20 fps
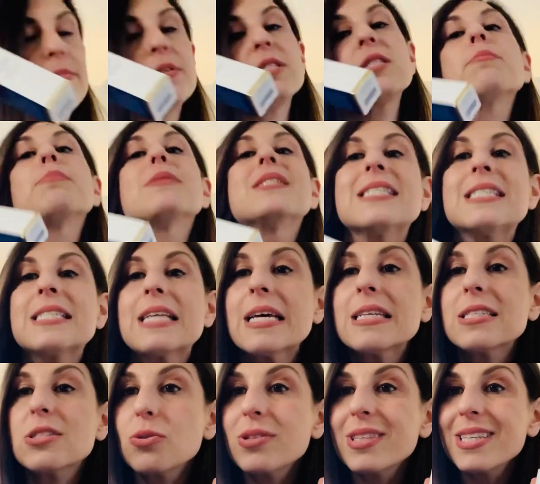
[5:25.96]
just
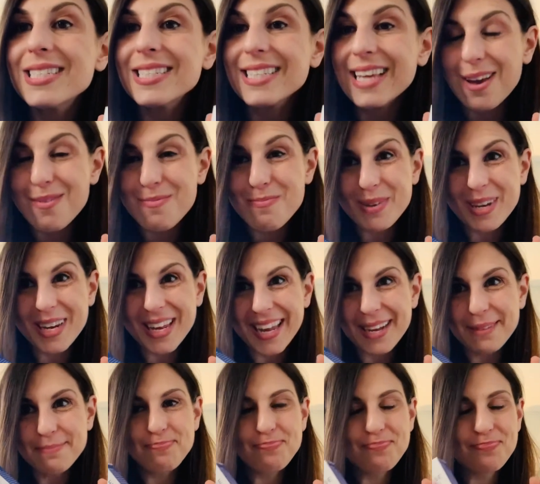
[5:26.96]
obsessed with this
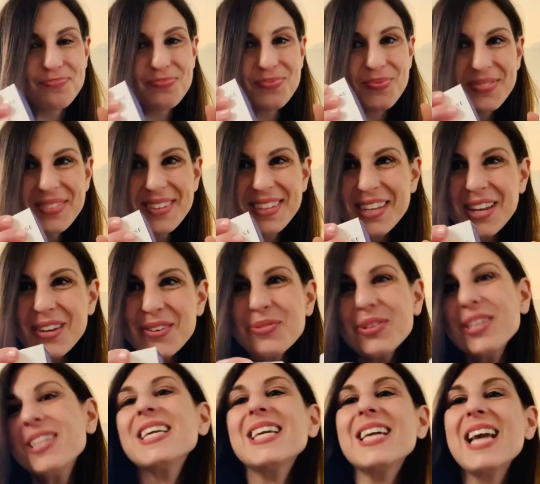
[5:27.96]
company
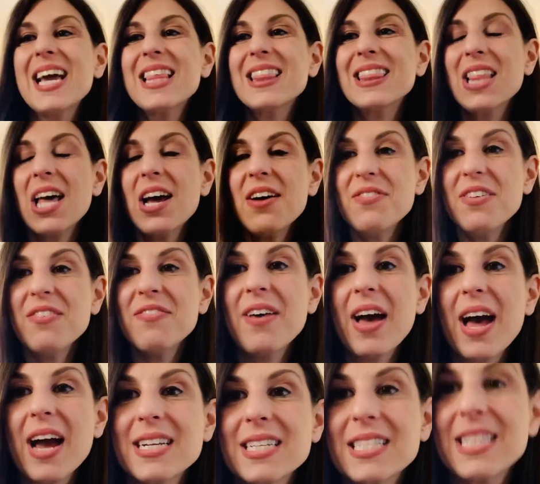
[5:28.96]
really i love the
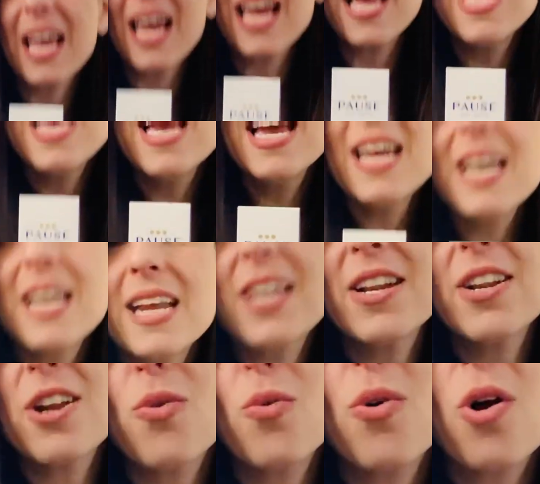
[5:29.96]
fact that you
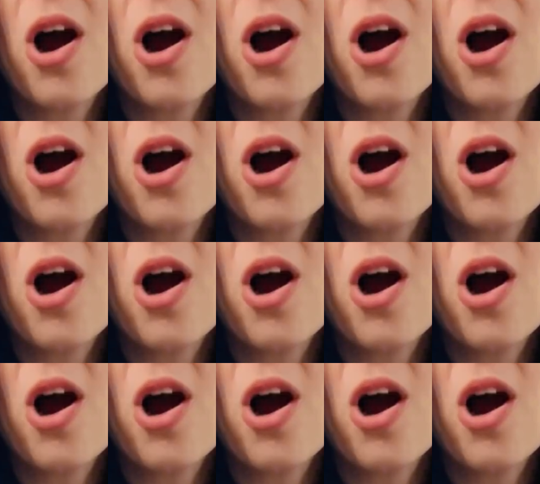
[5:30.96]
know, we're